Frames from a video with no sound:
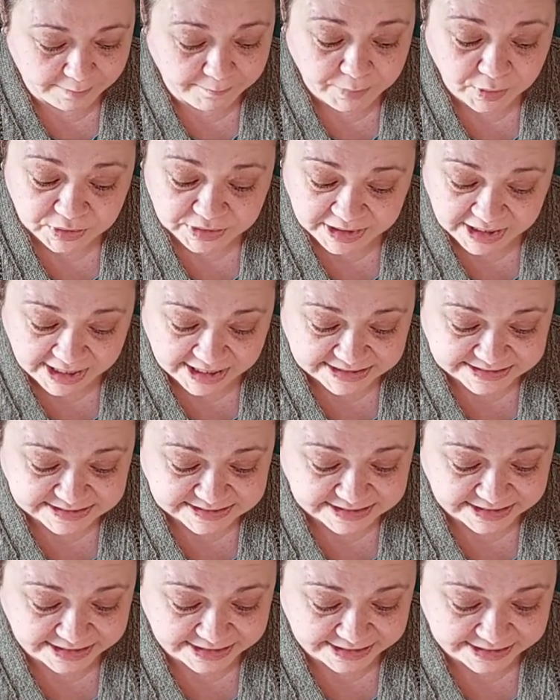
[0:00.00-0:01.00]
podcast
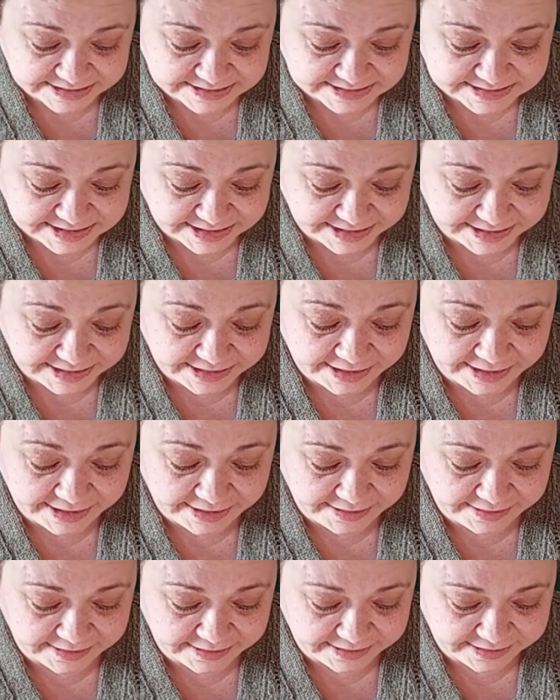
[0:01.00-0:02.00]
it is in
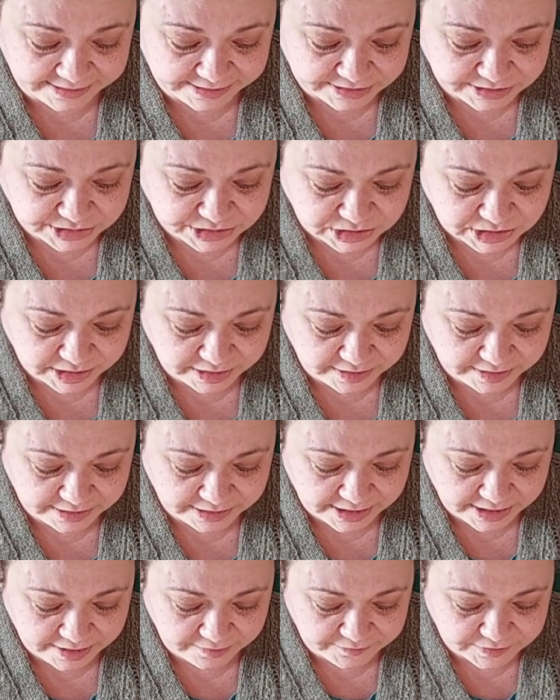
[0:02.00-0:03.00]
English, and
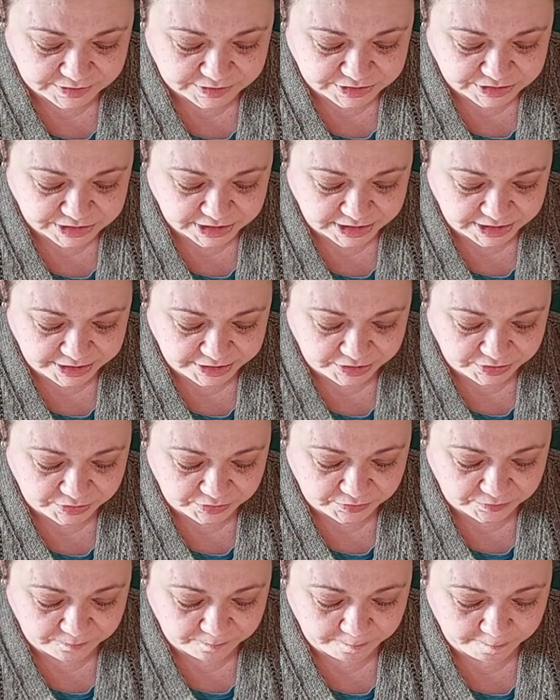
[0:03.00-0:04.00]
I will tell
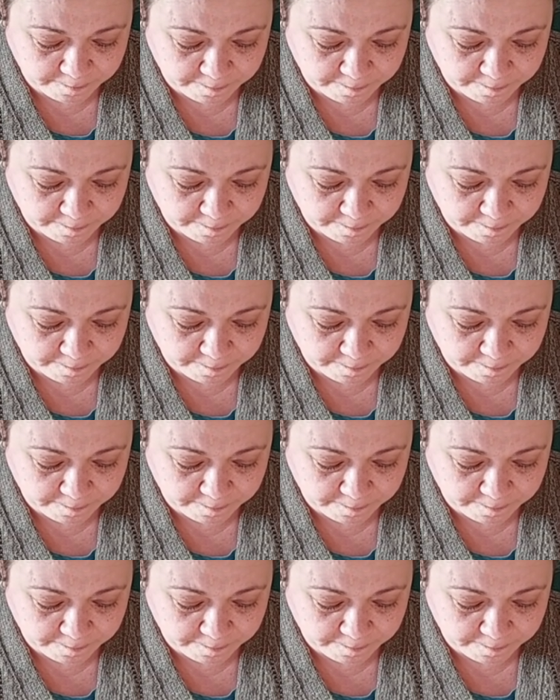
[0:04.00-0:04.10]
you